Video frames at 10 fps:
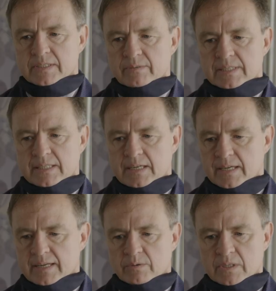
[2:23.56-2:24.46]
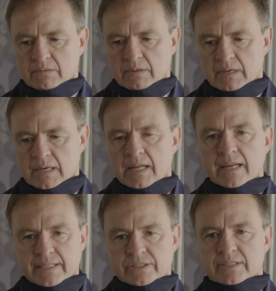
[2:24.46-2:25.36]
So we said, okay, well,
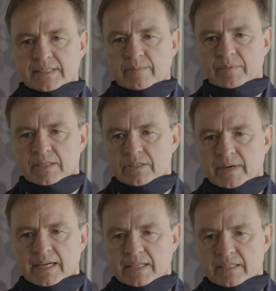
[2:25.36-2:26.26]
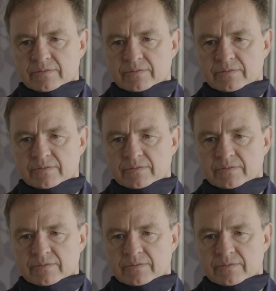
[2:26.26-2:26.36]
let's do something to make a